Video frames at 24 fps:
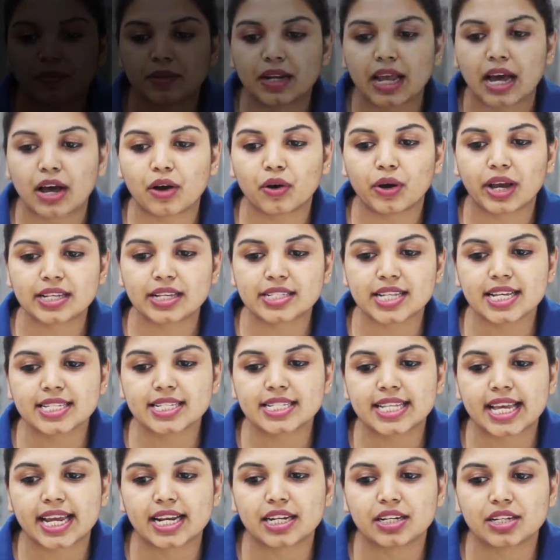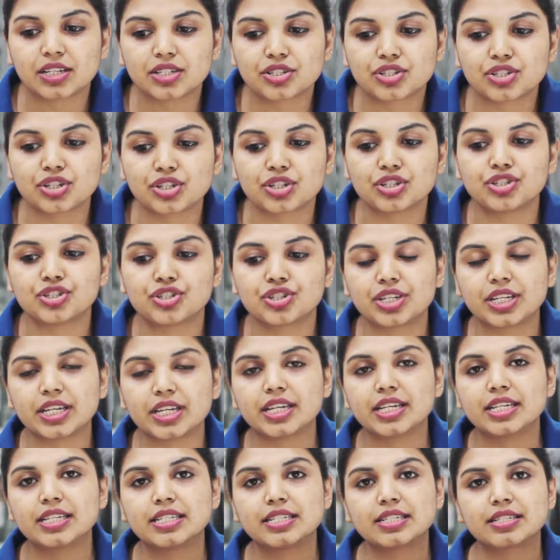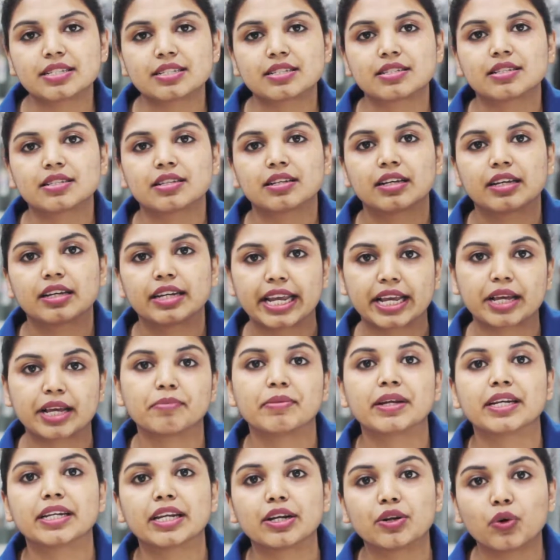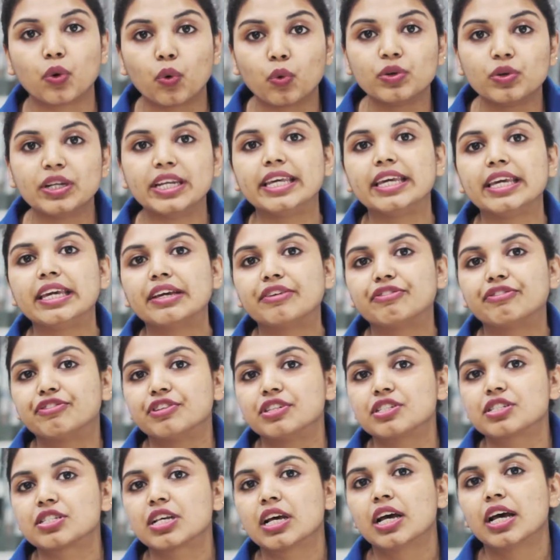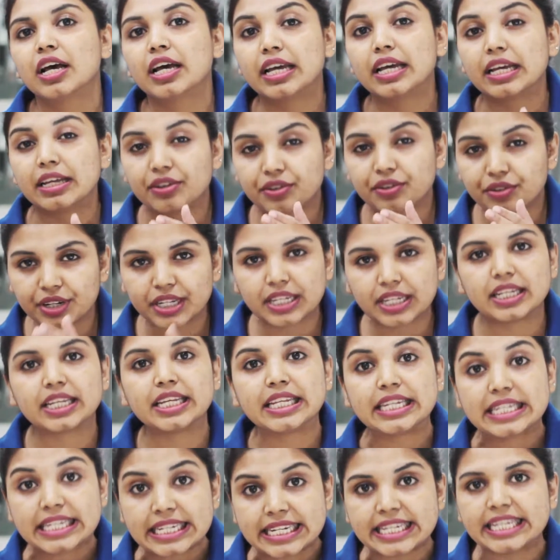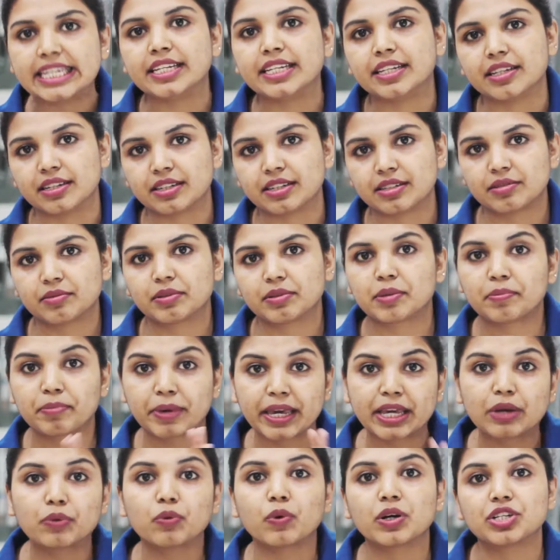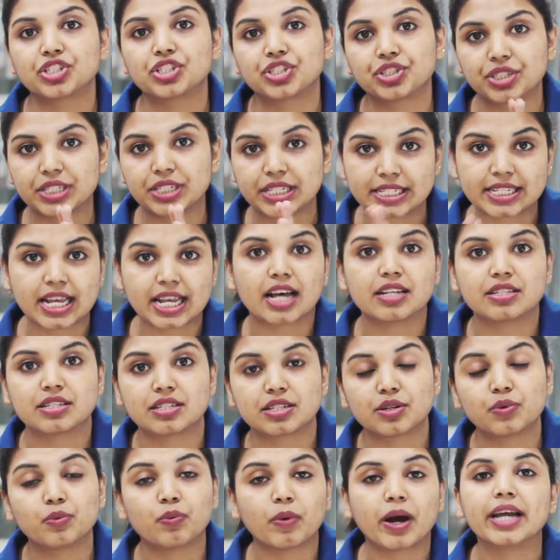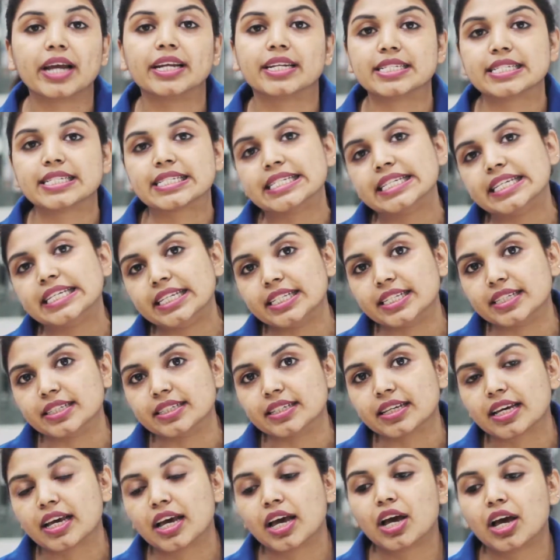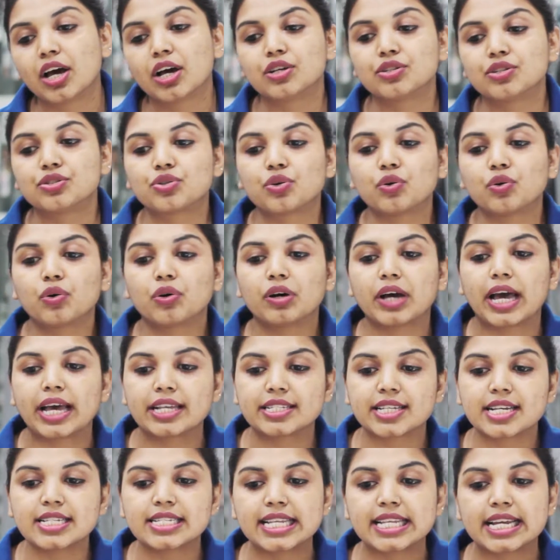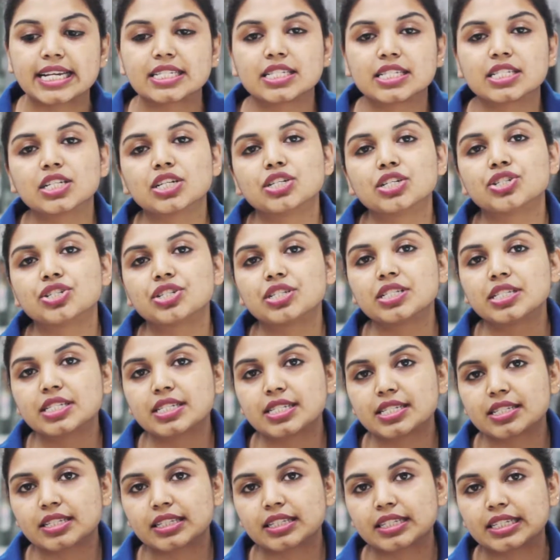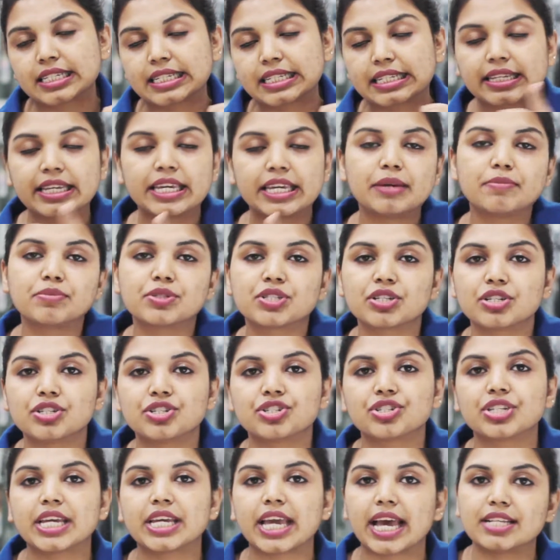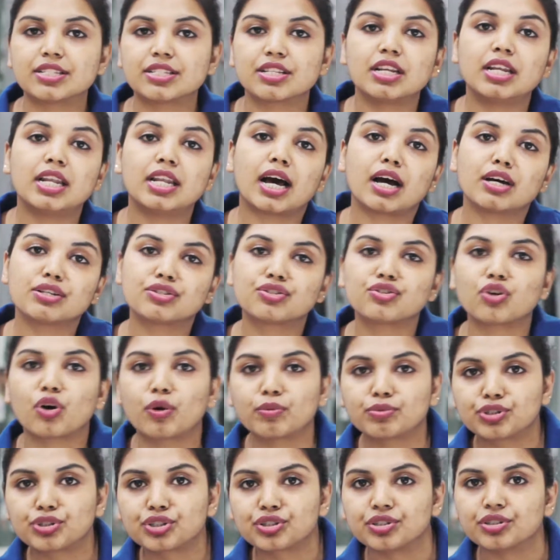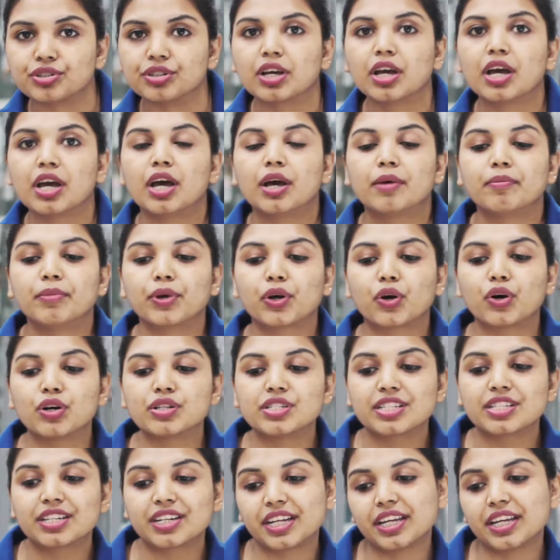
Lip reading: Now, as I said, surgery is recommended only if it's really needed. The big question is answered, why it is needed. So, as I said, surgeons keep surgery as a last option, because the